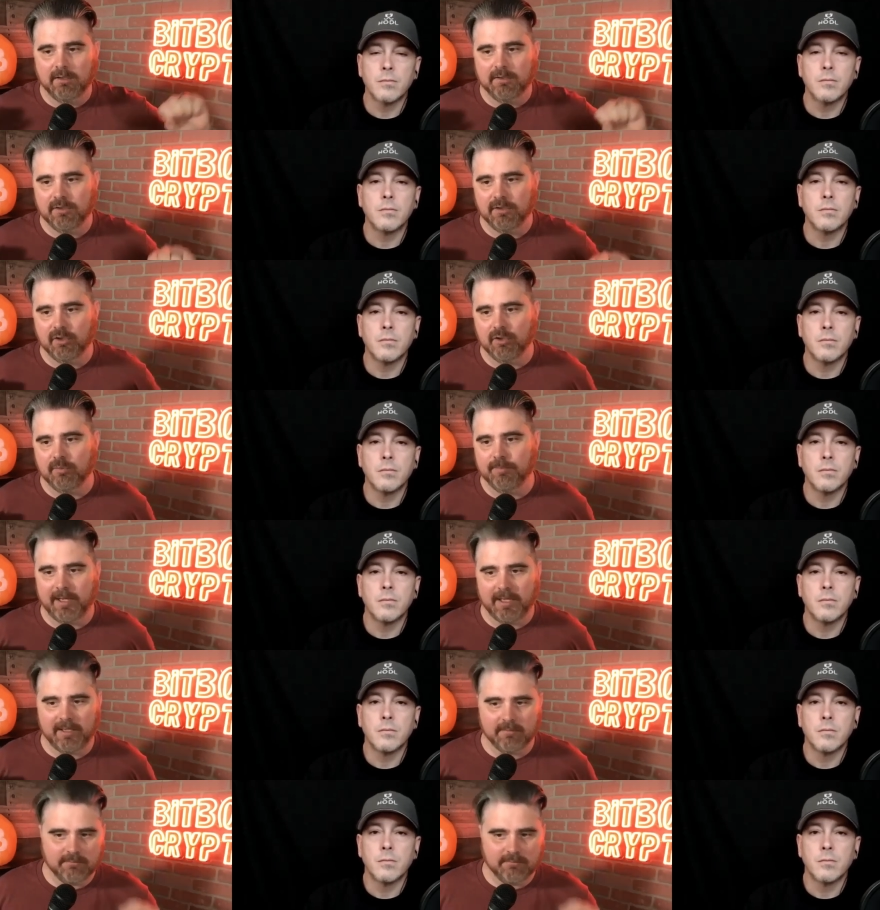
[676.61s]
Speaker 1: you know,
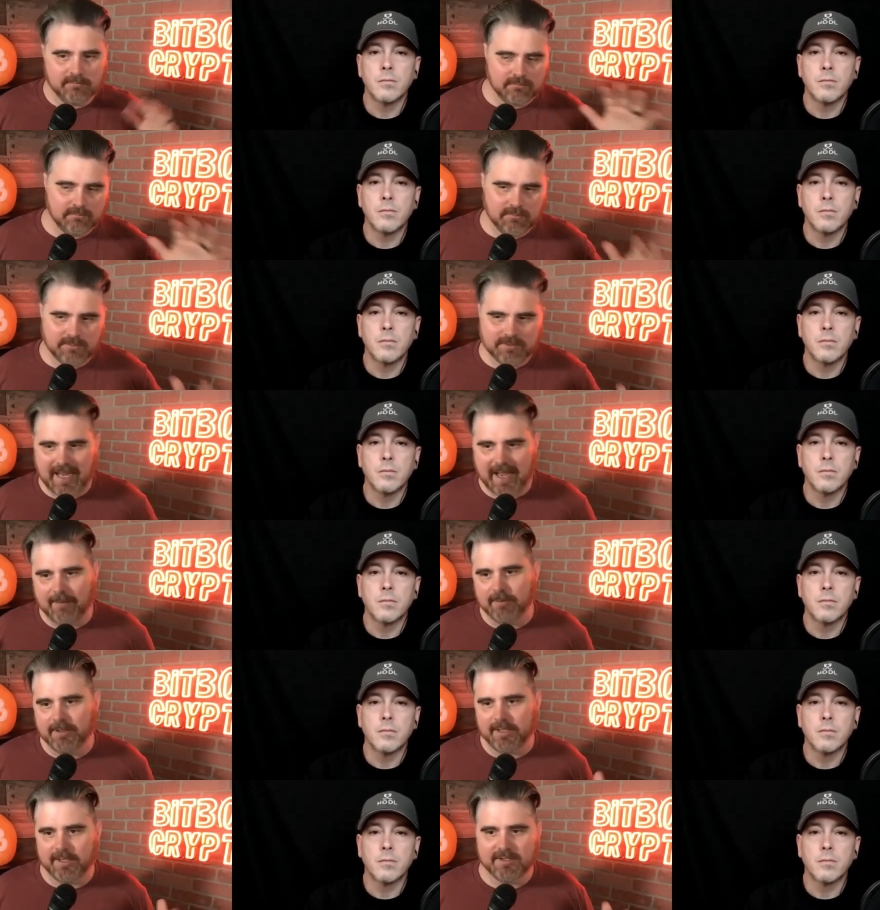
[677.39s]
by
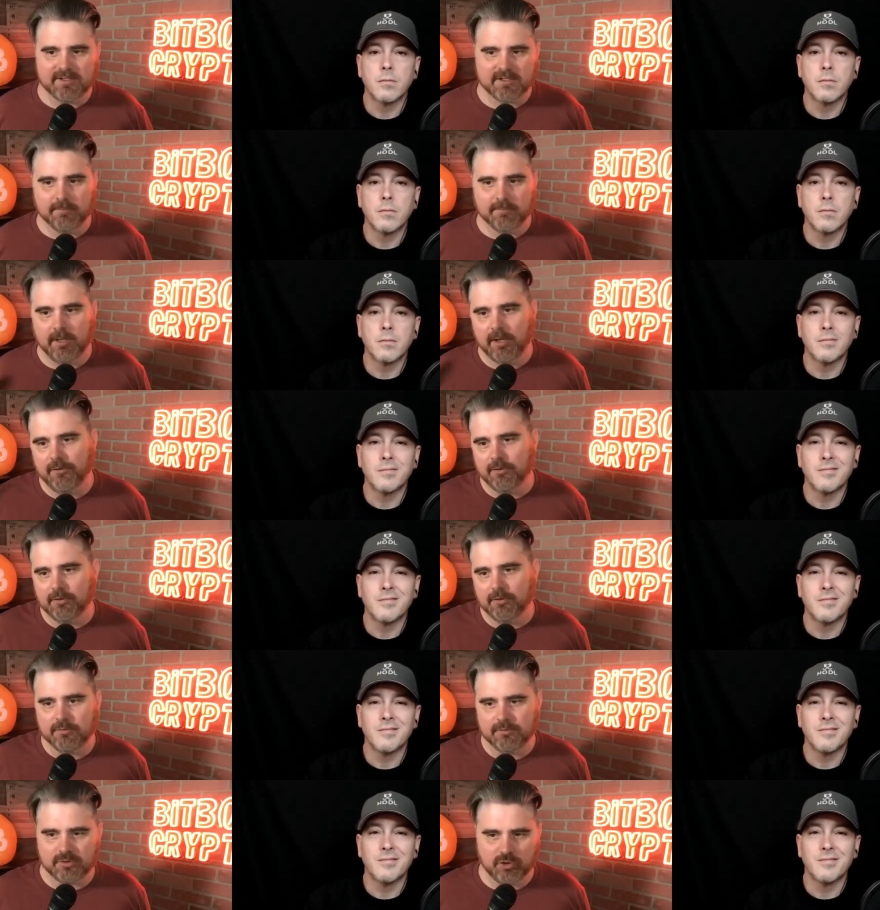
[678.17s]
dabbling in some
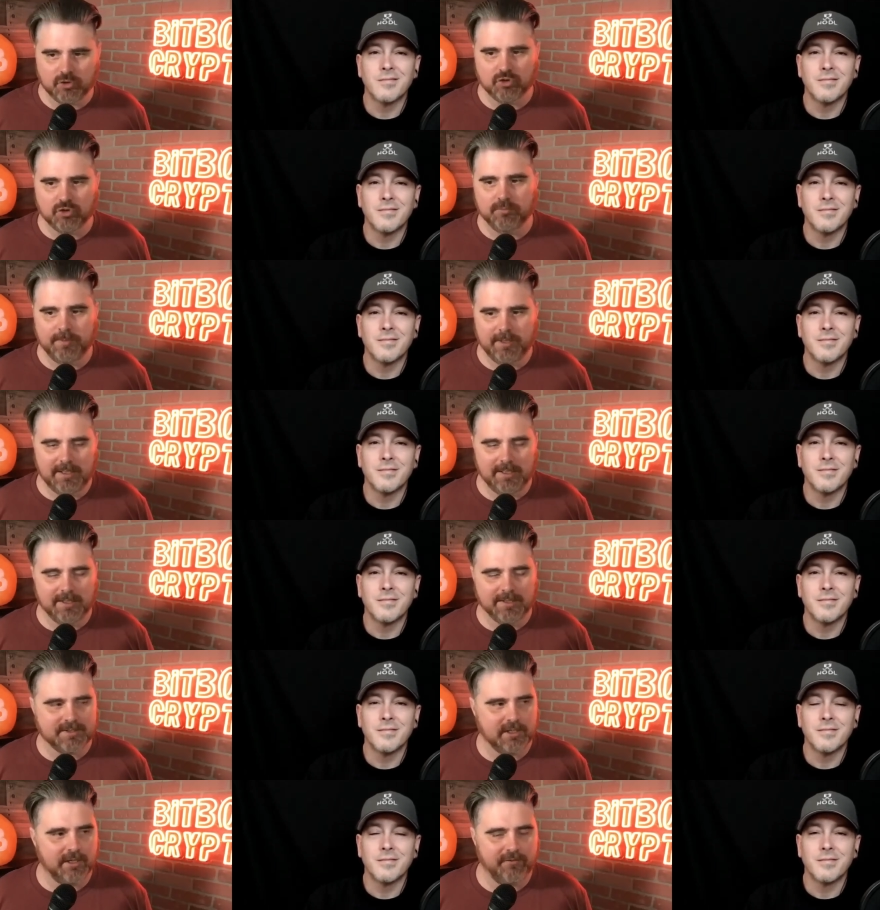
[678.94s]
other social
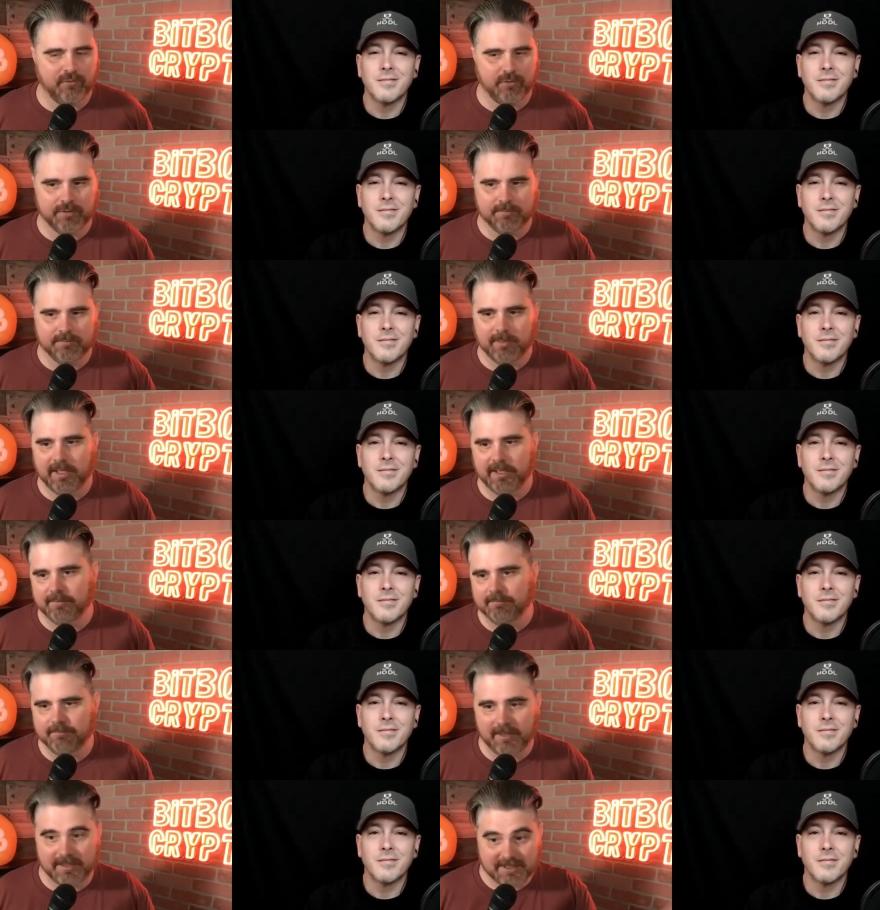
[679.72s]
media stuff with
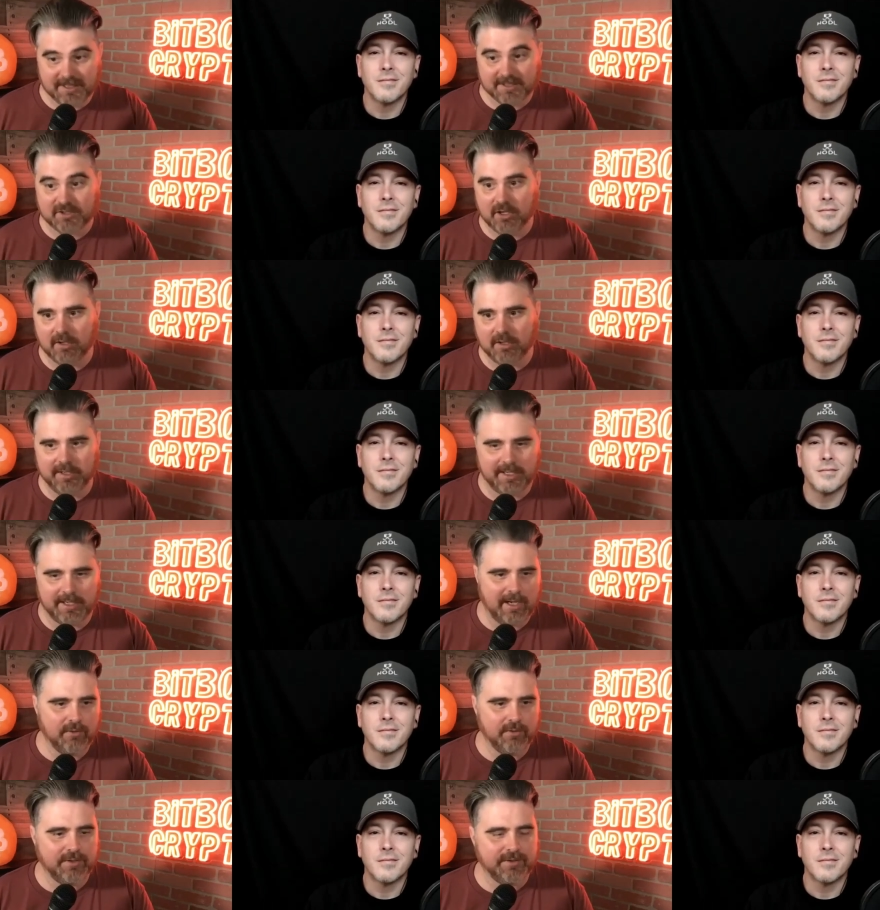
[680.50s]
my TikTok
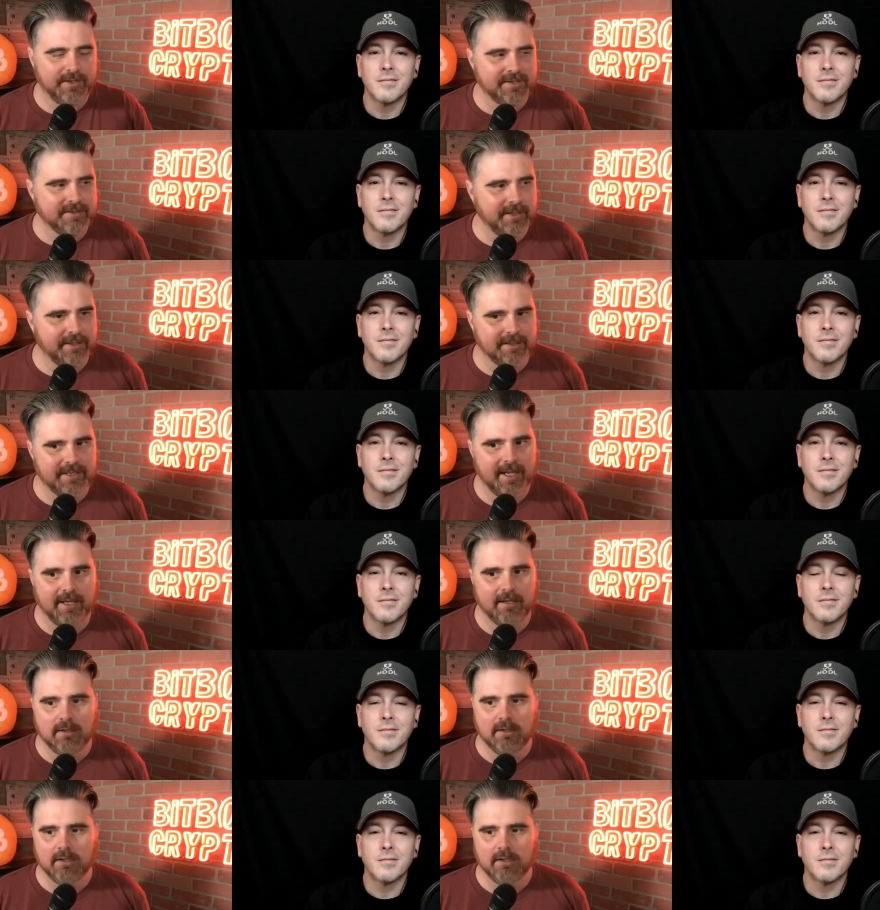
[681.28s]
account and things like that,